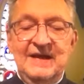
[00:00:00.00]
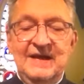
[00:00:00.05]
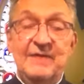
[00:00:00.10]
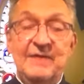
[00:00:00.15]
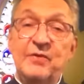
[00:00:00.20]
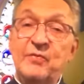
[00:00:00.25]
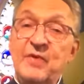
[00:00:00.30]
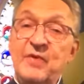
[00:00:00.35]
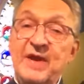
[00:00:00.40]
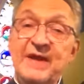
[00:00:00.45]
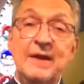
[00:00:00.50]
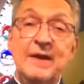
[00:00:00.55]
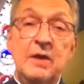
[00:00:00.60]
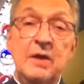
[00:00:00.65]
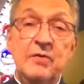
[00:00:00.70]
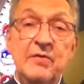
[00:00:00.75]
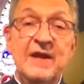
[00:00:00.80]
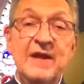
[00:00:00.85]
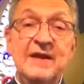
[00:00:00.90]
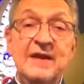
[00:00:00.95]
And the
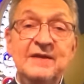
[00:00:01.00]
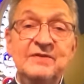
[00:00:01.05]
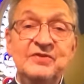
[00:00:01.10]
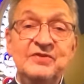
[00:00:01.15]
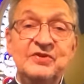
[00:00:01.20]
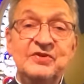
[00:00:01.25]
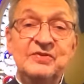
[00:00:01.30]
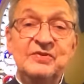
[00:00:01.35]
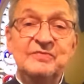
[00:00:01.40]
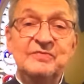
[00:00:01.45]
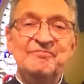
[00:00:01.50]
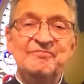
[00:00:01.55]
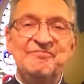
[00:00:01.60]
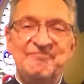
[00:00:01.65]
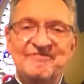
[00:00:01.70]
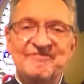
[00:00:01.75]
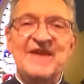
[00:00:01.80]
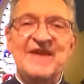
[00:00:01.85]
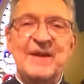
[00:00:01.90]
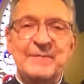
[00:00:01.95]
Radarange,
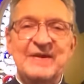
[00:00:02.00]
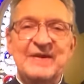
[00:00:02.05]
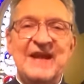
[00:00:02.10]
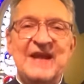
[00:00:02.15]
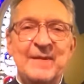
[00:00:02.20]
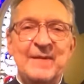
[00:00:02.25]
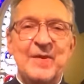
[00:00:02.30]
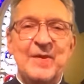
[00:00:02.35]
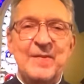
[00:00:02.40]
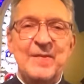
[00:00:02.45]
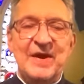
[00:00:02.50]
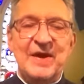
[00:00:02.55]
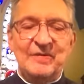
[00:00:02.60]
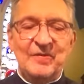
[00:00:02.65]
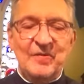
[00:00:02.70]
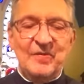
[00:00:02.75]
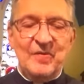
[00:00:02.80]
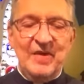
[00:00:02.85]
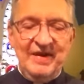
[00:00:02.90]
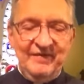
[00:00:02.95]
that became the
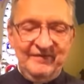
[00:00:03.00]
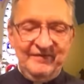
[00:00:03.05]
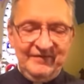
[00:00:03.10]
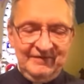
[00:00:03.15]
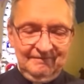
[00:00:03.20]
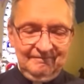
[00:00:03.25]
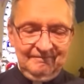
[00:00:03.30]
microwave.